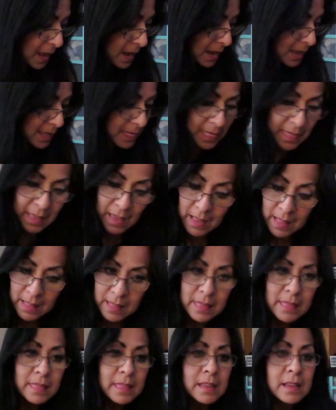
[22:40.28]
And
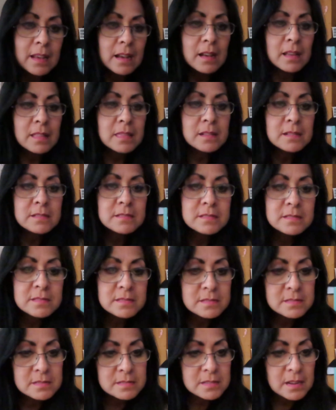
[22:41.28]
then the other
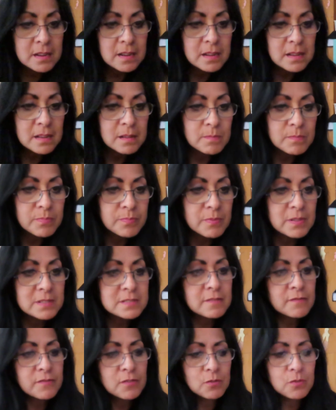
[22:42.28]
stamp
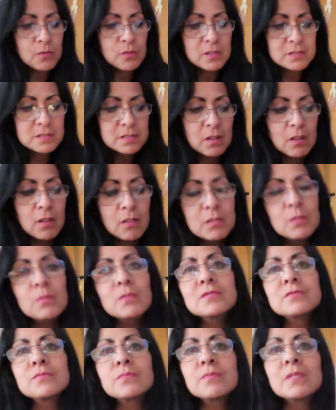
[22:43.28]
was, of course, oh, it
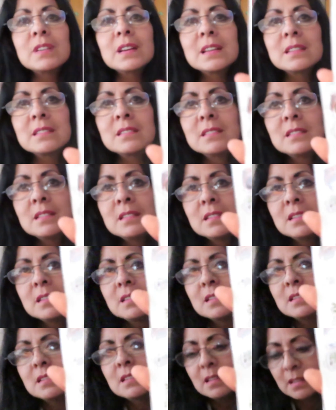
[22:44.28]
was red.
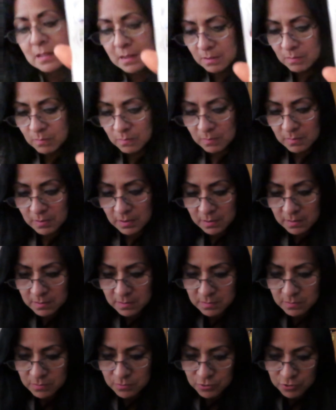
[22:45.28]
It was,